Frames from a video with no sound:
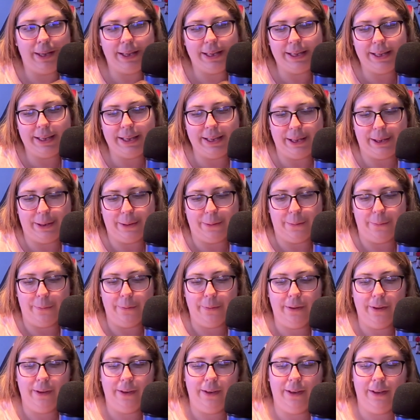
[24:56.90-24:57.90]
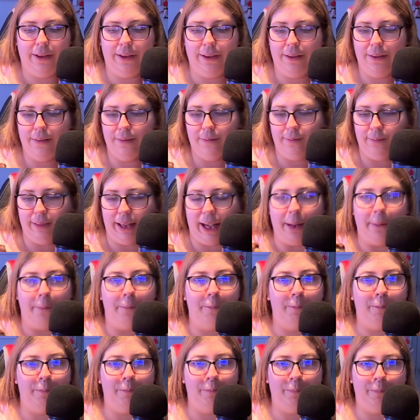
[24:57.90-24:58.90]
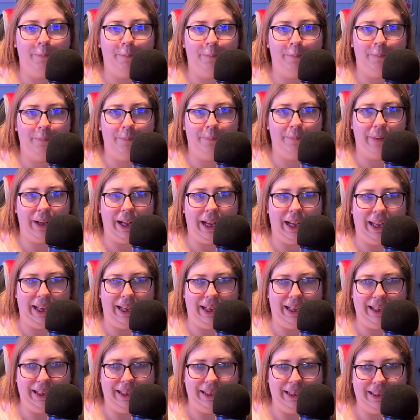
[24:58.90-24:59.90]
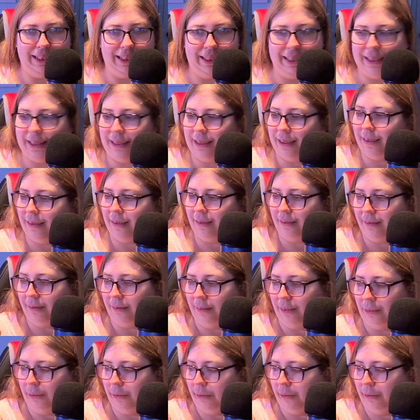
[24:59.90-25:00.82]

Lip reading: So yeah, I like this little